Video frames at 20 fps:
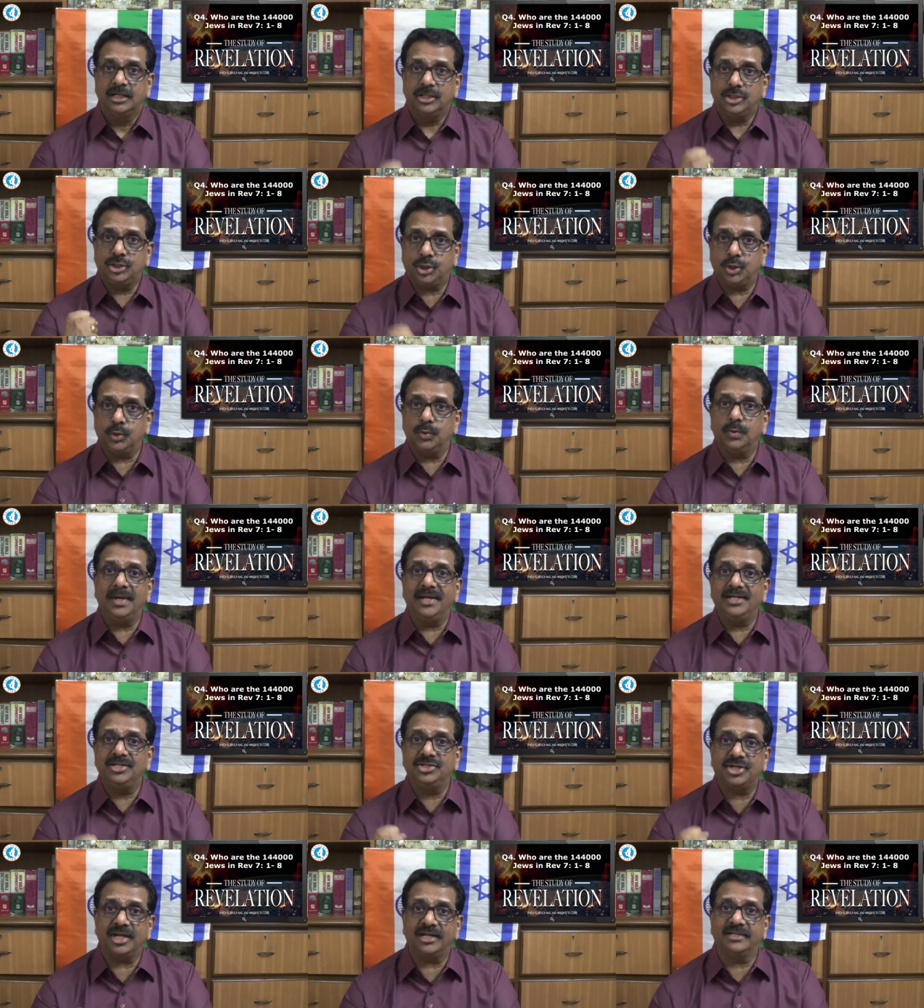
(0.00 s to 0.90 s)
Jew
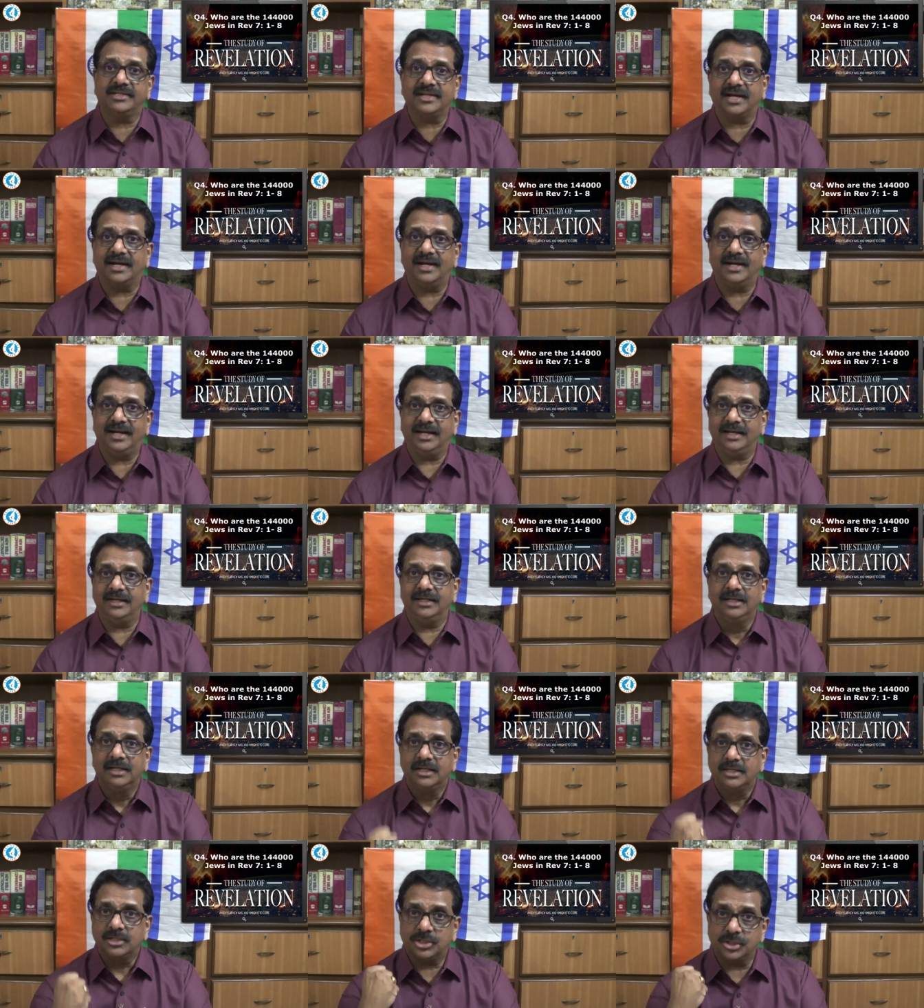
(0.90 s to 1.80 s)
and Gentile
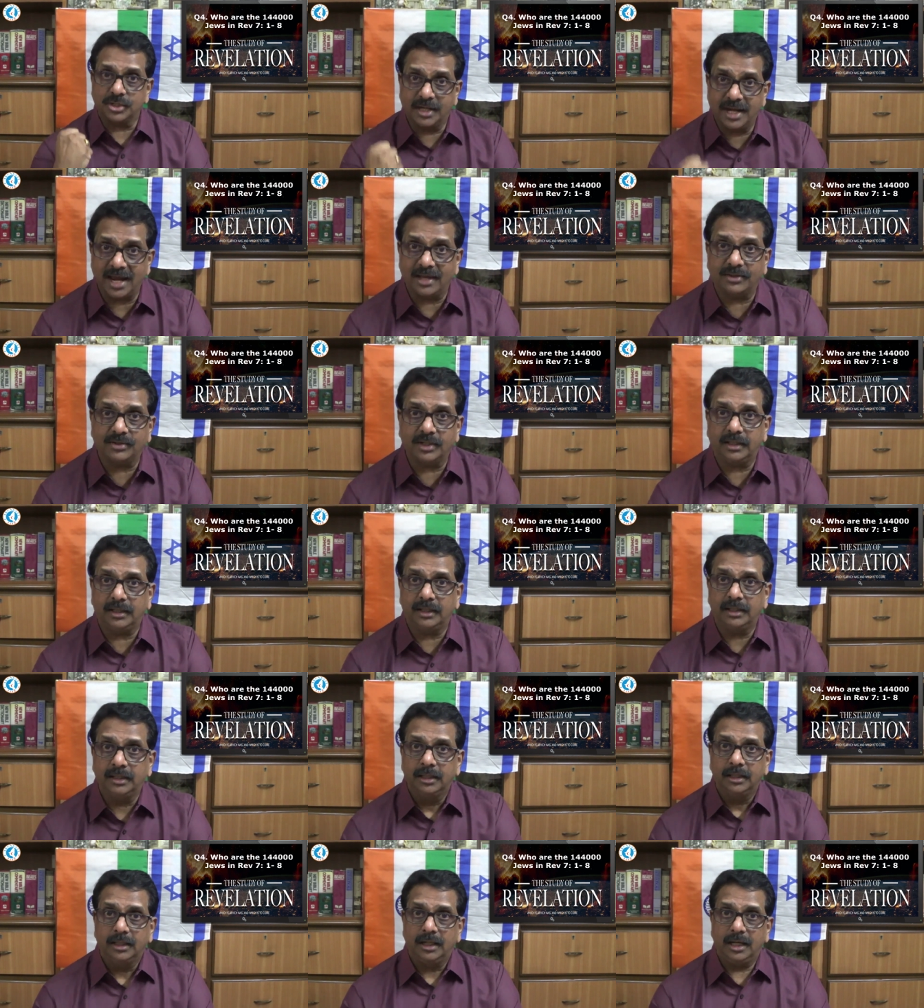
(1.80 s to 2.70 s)
together
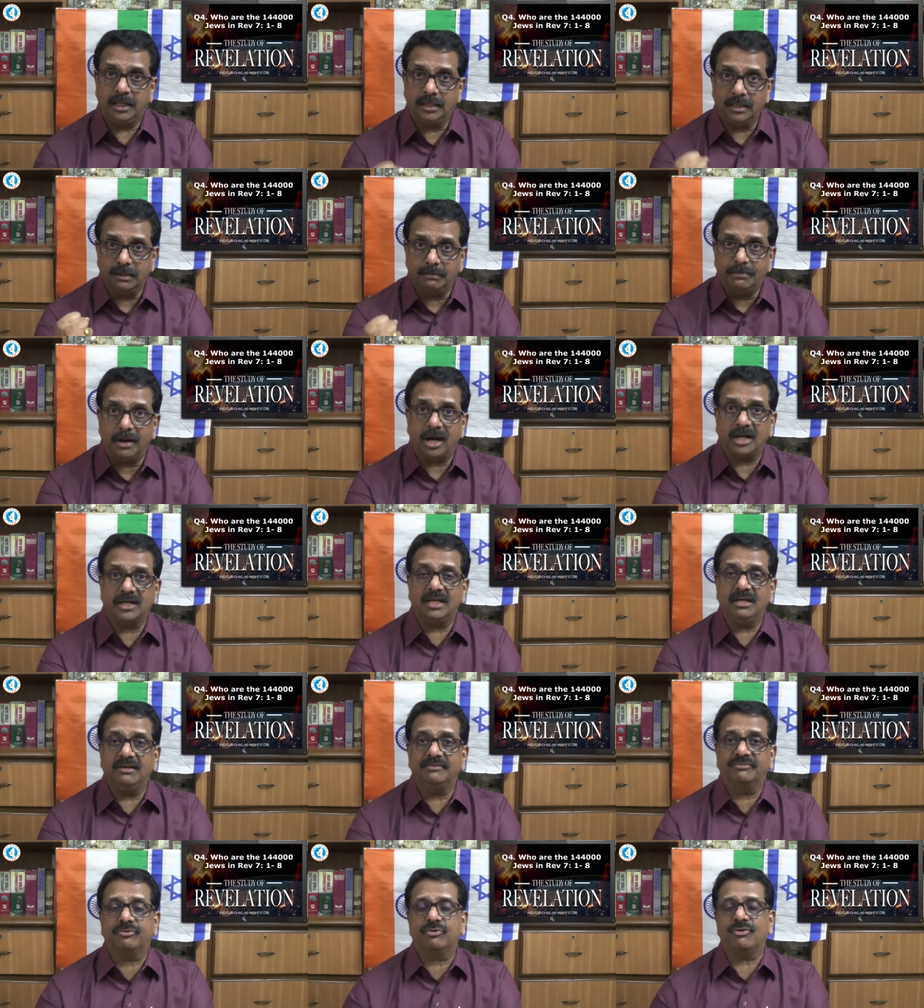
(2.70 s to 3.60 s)
in the body
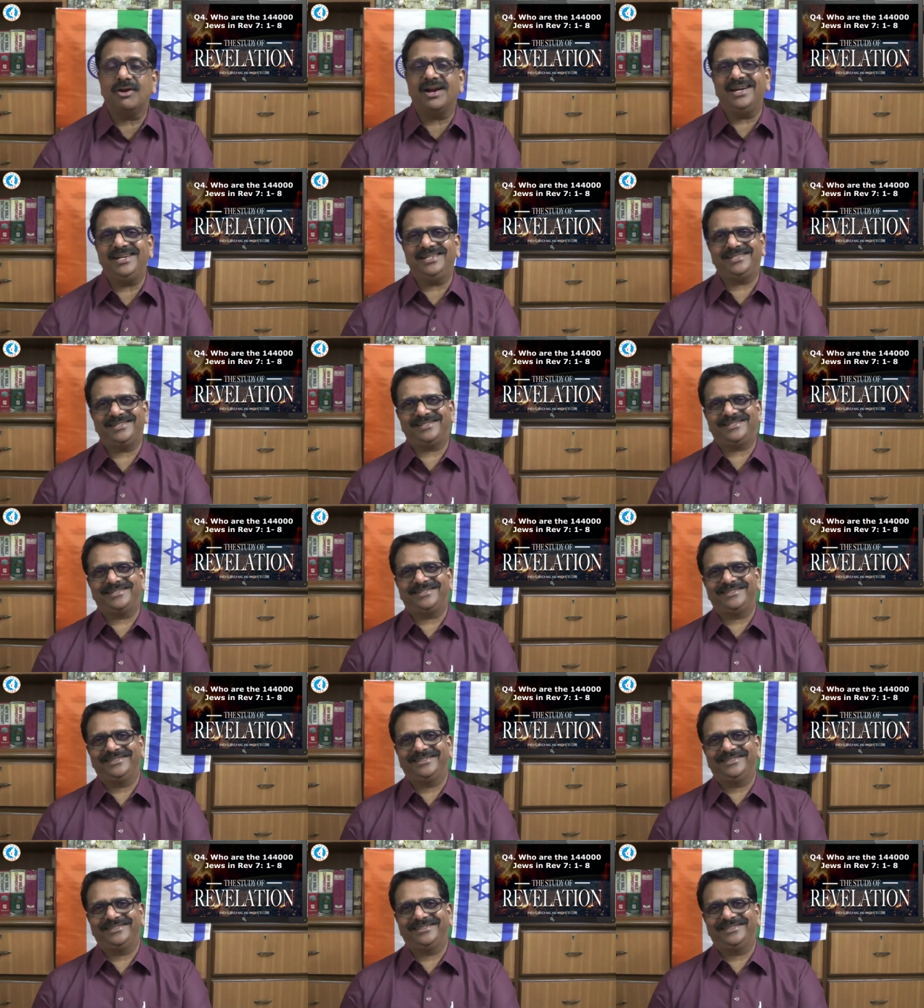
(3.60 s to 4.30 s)
of Christ.